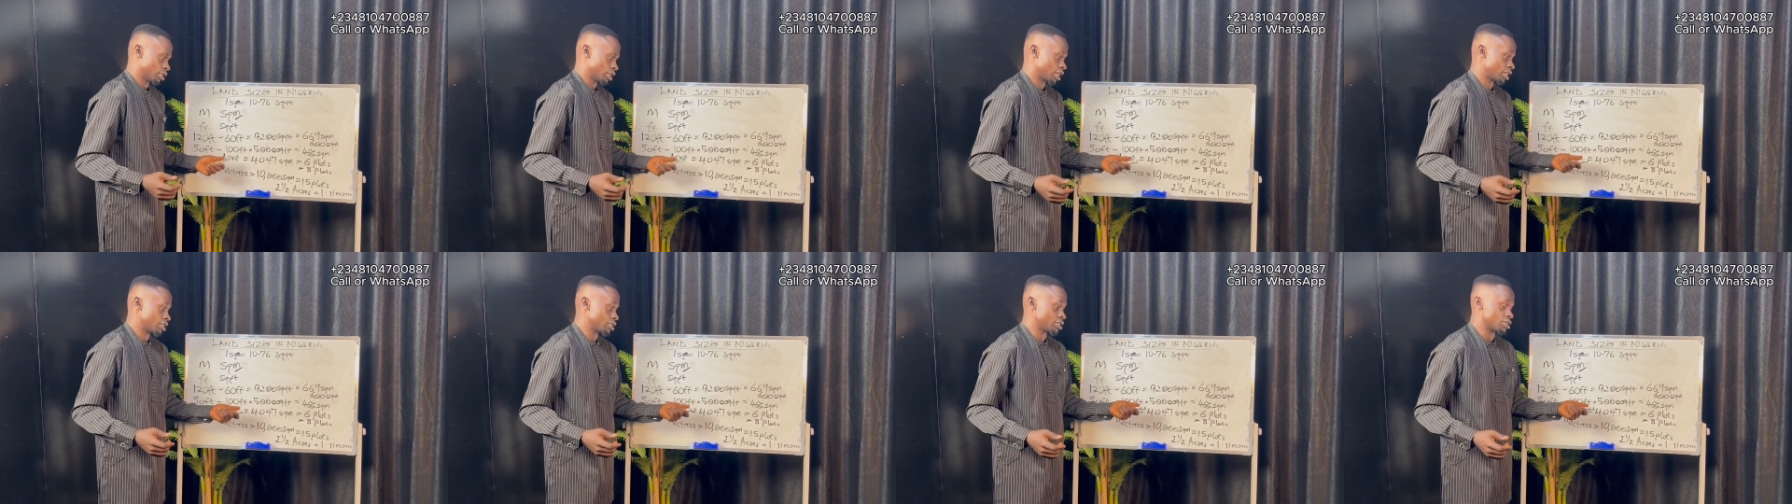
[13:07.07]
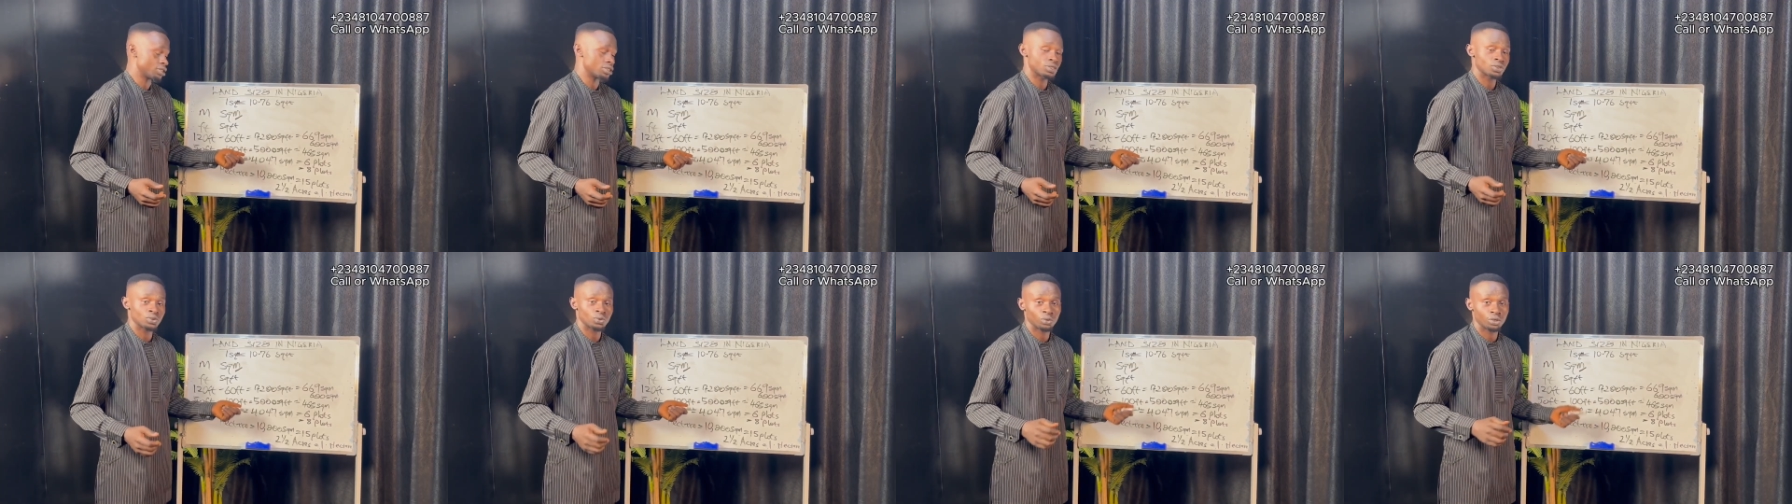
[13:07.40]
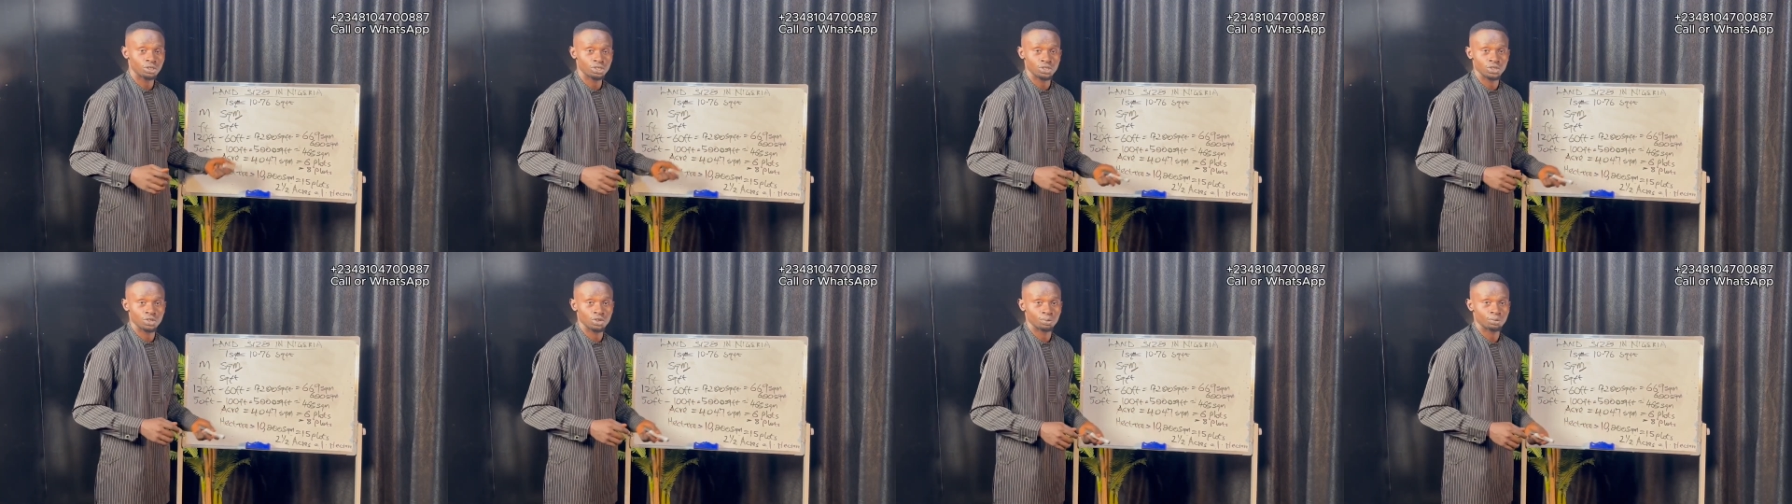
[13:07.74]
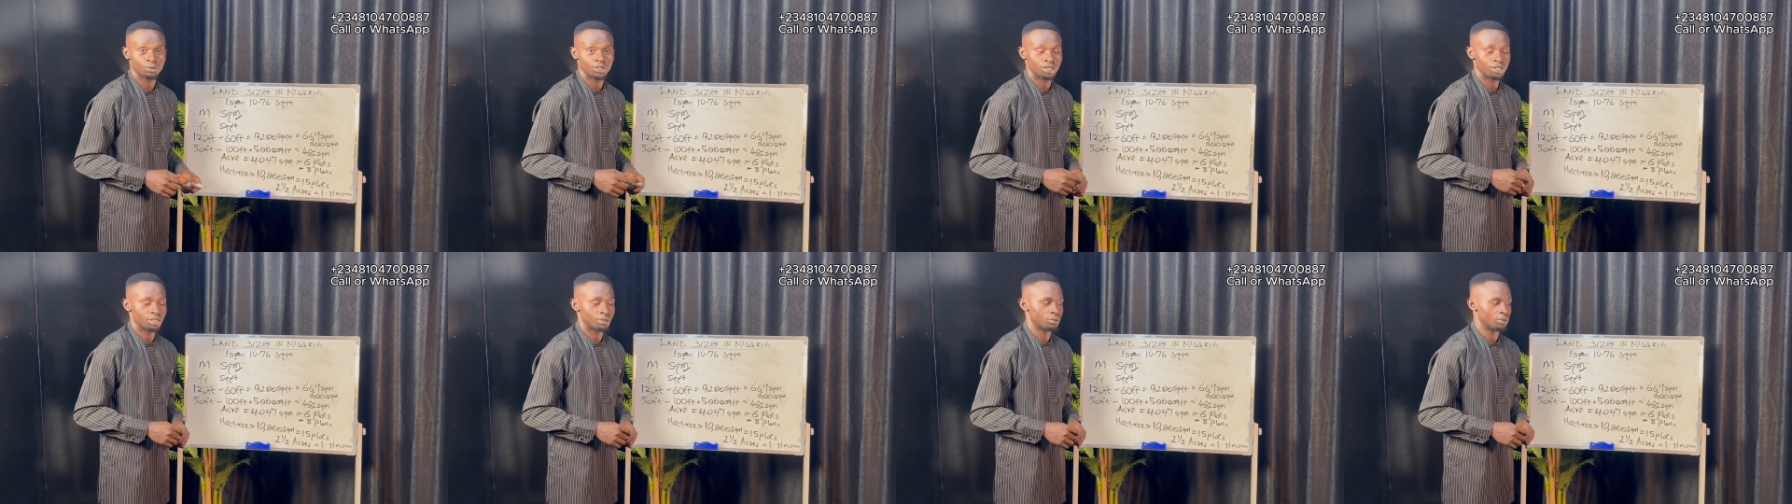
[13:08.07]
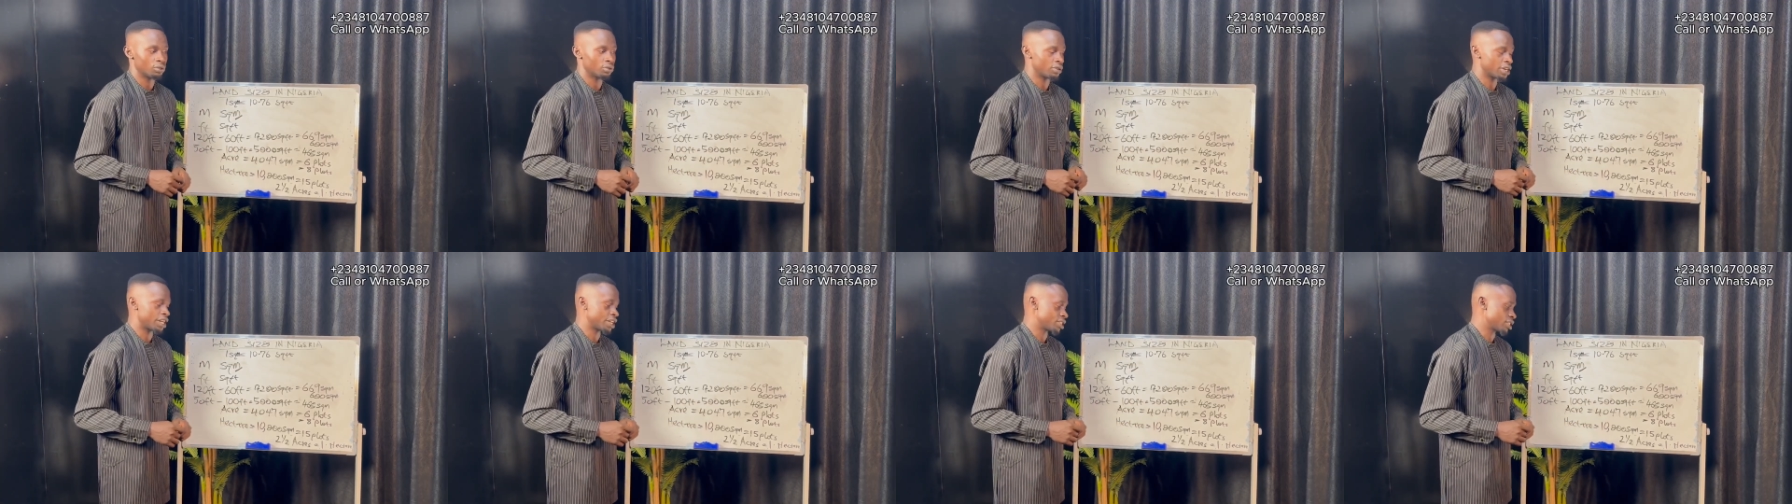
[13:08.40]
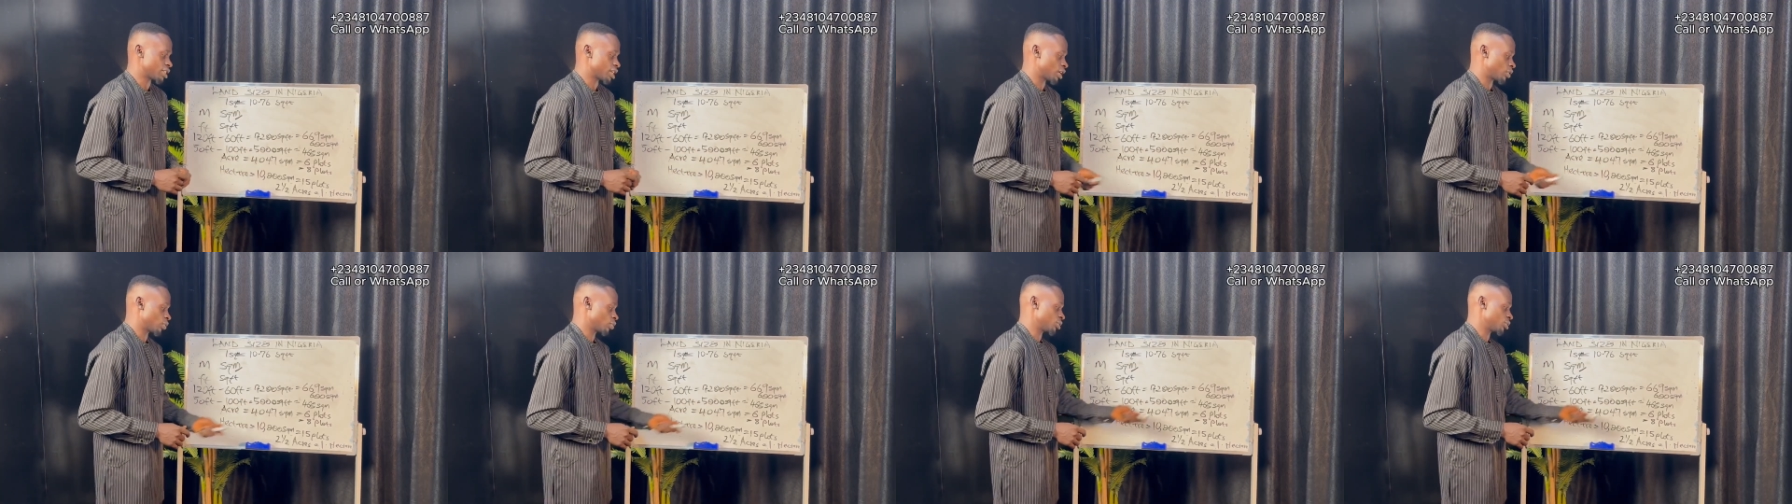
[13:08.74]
That is what is obtainable right here.